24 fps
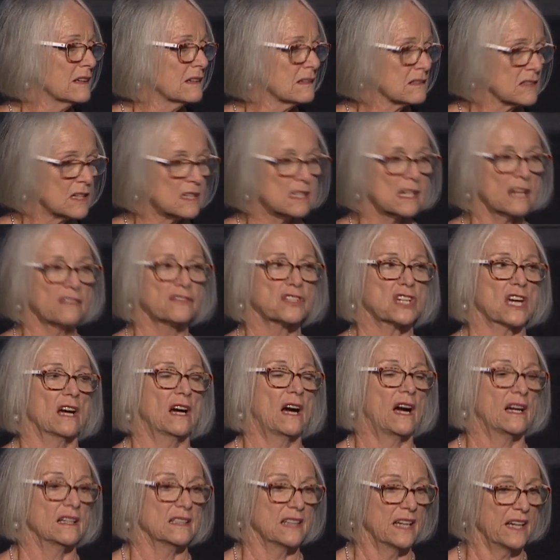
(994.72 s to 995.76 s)
Just lift your
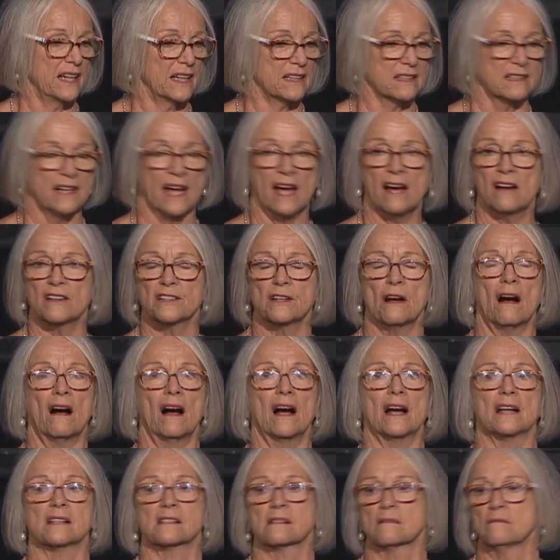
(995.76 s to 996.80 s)
head now and your
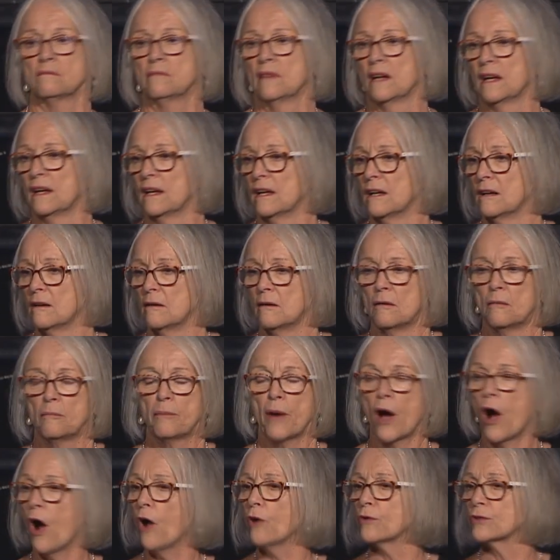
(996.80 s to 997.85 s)
eyes and
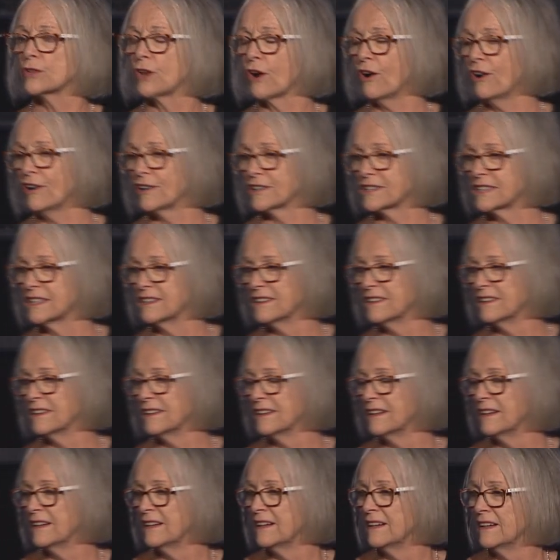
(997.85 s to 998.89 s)
behold God.
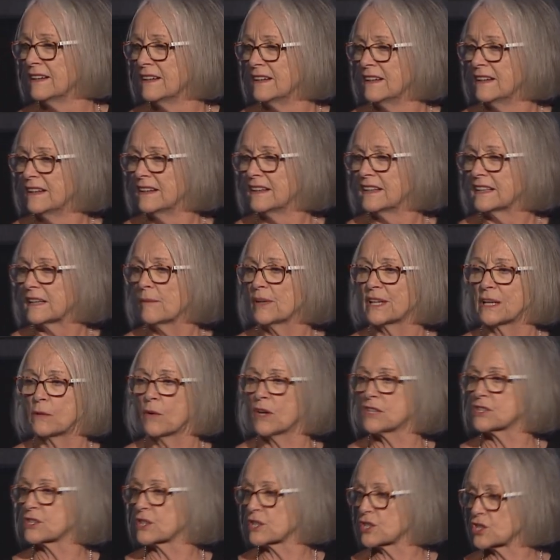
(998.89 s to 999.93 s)
Come on, he
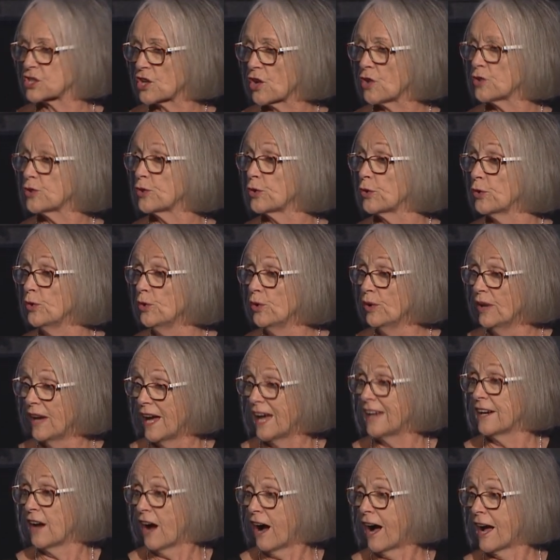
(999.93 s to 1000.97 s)
wants to show you
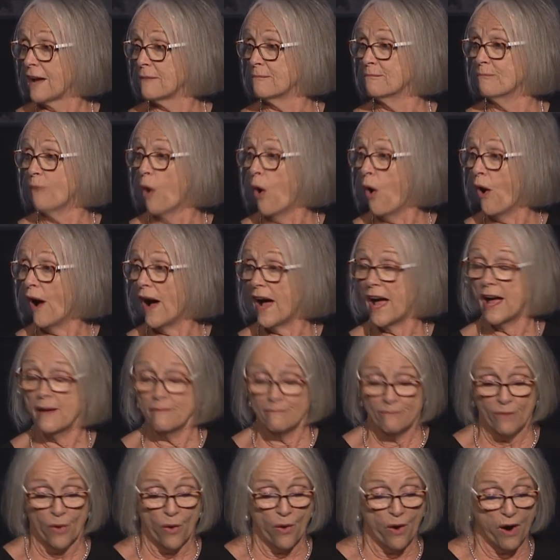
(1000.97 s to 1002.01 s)
and I more and
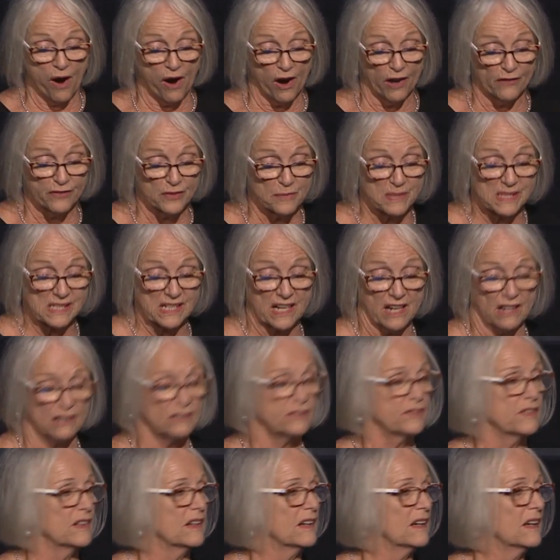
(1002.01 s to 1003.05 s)
more of himself.
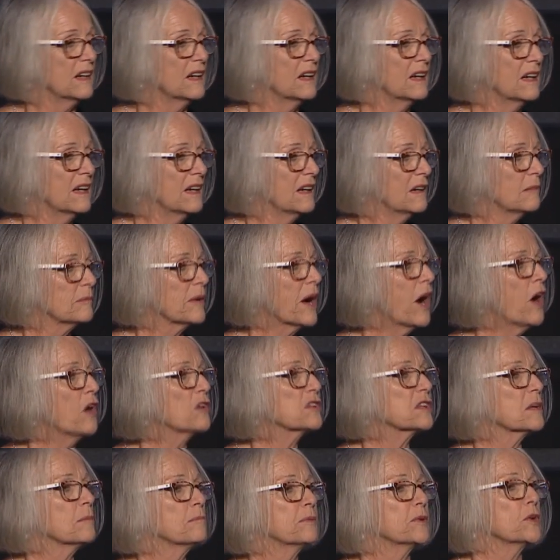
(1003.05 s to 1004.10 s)
Behold
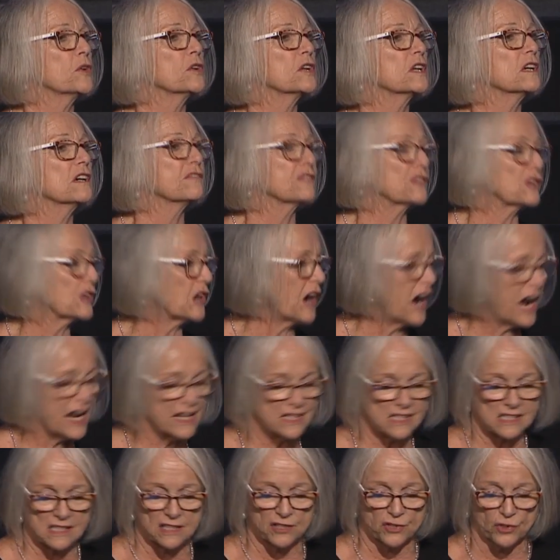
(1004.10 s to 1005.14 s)
the beauty of
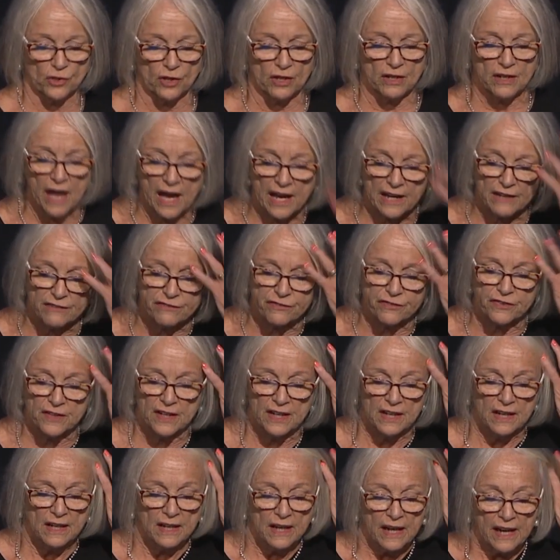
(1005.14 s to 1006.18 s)
Christ in your life
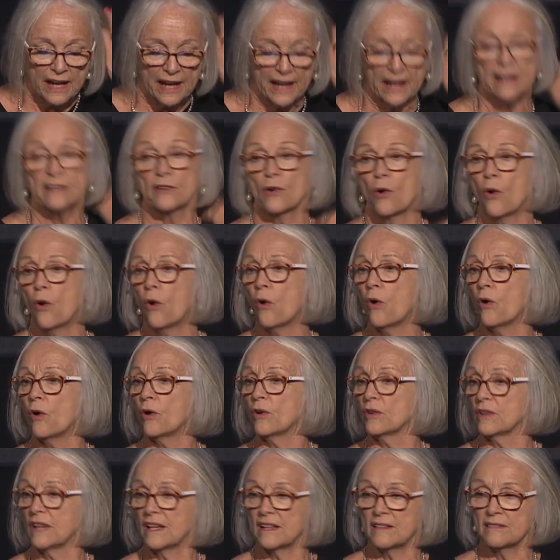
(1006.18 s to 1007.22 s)
and all
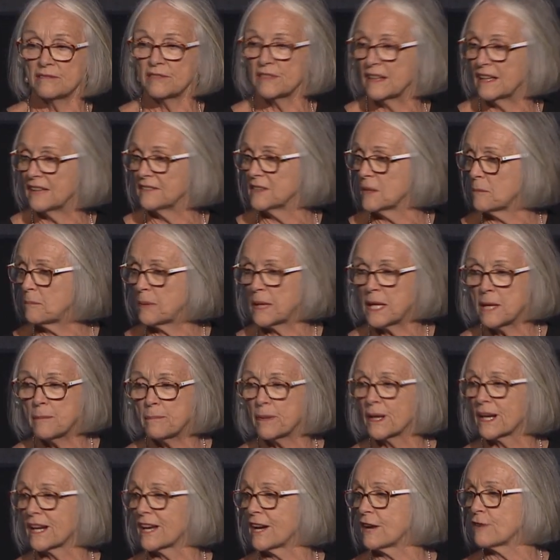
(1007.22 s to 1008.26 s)
in the
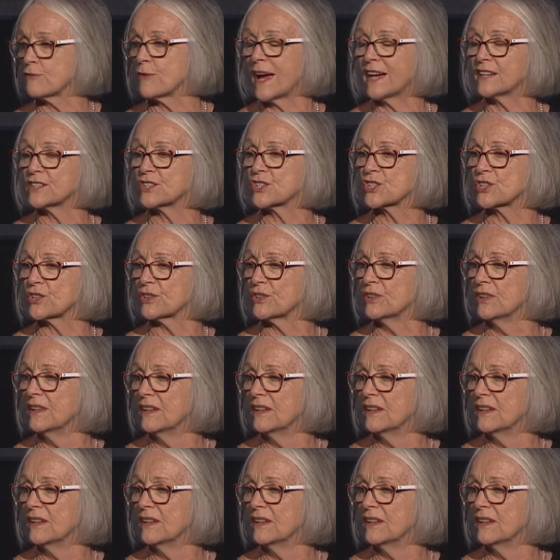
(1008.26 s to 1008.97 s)
people around you.